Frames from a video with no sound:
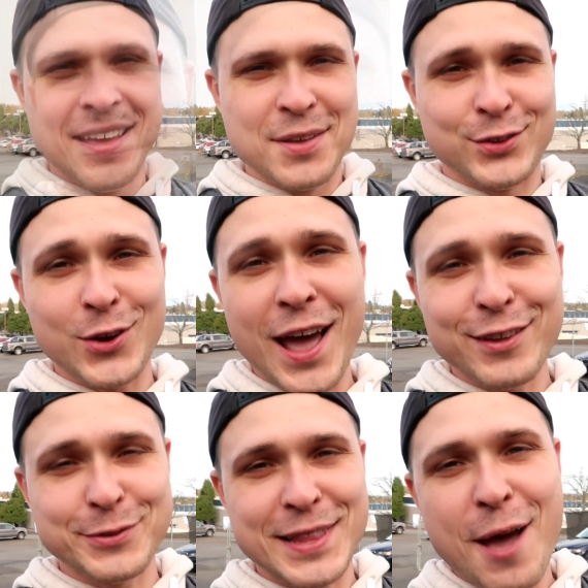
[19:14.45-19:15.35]
So
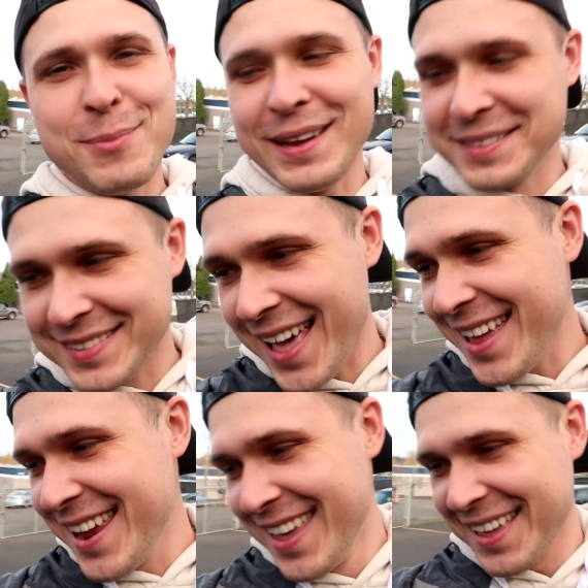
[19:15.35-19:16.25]
guys, with that being
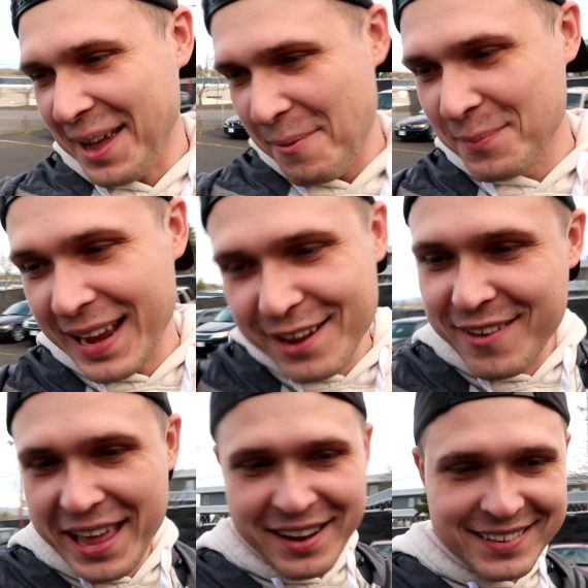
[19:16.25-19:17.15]
said,
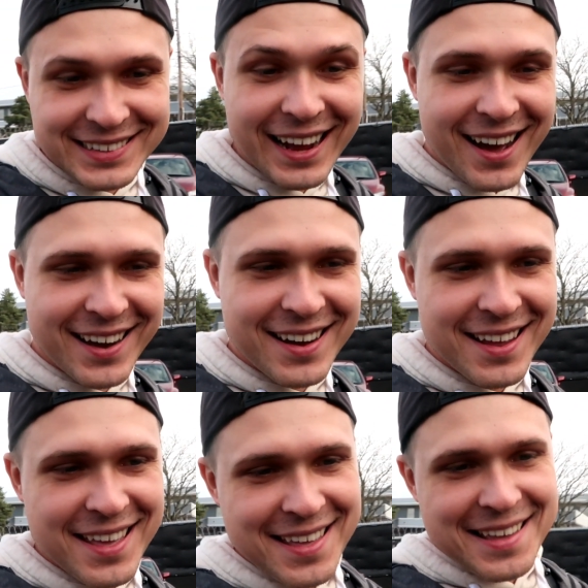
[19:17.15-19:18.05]
minivan is done.
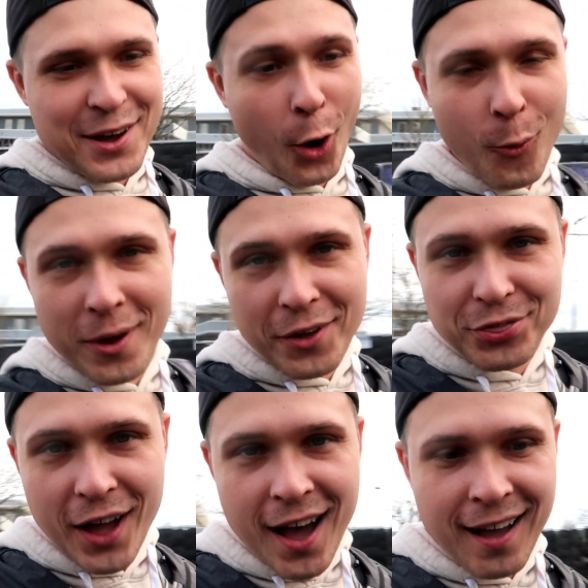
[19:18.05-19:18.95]
Who would have
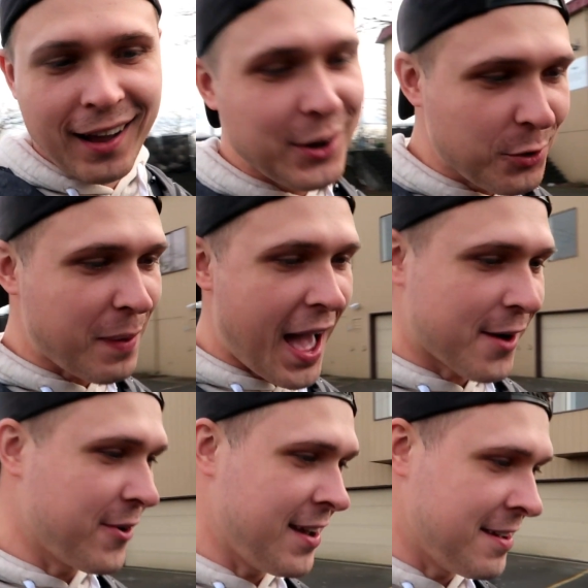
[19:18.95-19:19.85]
thought a new
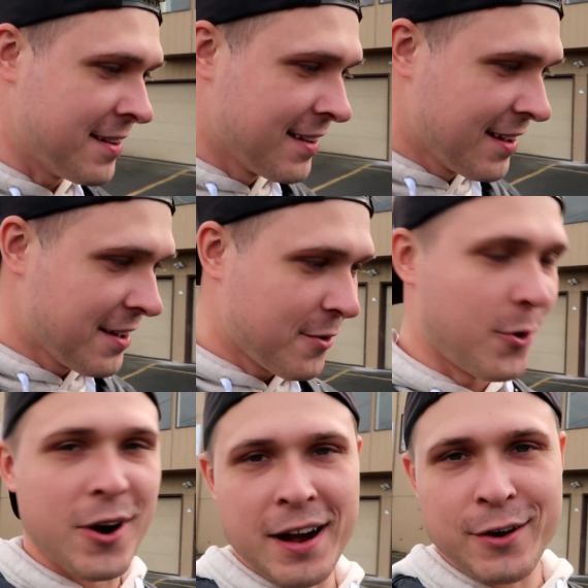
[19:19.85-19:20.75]
battery
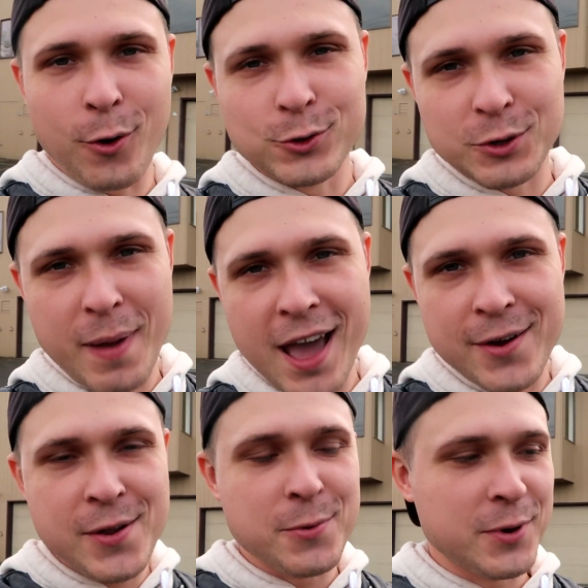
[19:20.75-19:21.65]
or an older
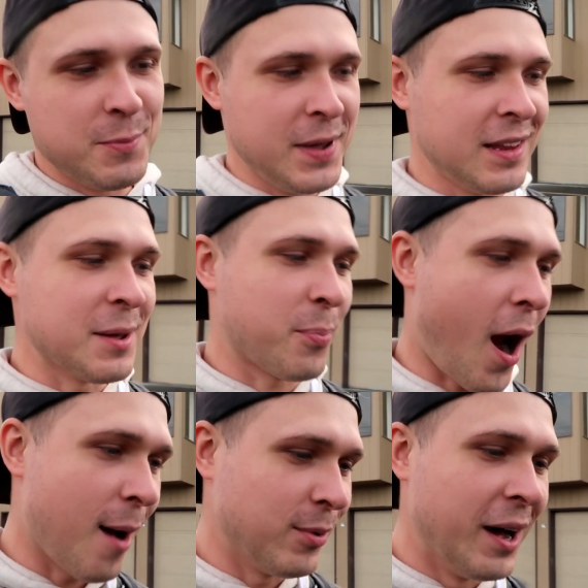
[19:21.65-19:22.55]
battery would be the
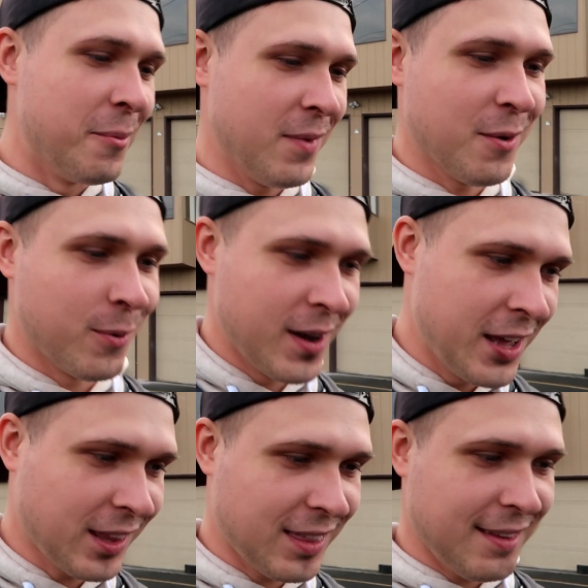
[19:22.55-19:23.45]
problem with